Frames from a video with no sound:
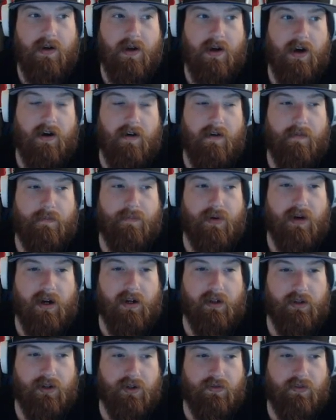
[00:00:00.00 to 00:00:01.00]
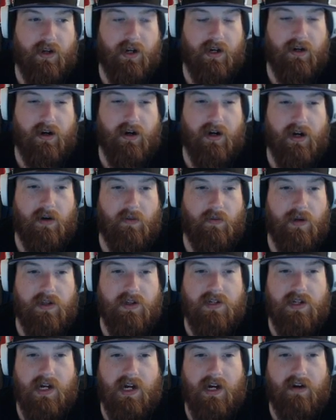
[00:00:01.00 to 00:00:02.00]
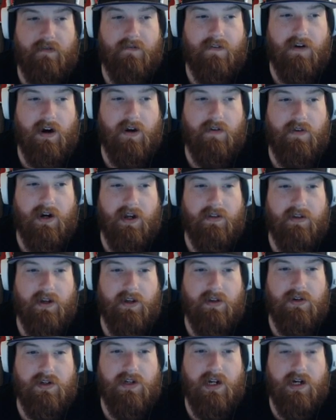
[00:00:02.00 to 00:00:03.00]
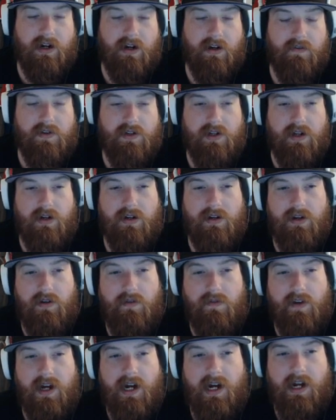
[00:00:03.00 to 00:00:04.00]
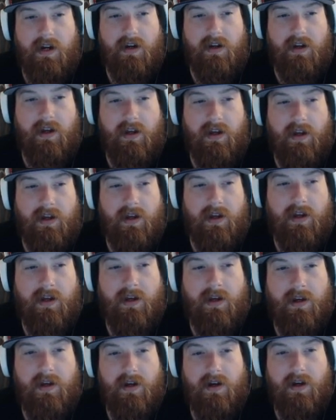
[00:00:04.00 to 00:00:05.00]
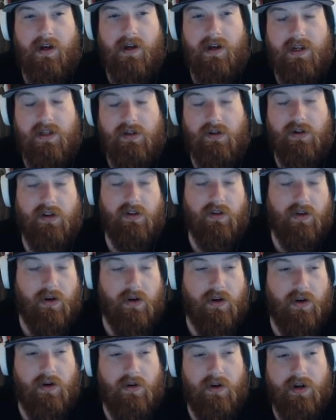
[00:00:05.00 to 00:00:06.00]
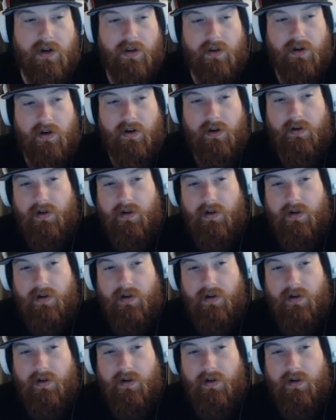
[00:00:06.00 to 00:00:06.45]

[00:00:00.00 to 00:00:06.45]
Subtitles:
a Prowler's Vanguard on one side and Farva on the other side, all of a sudden you've got a either another hero or another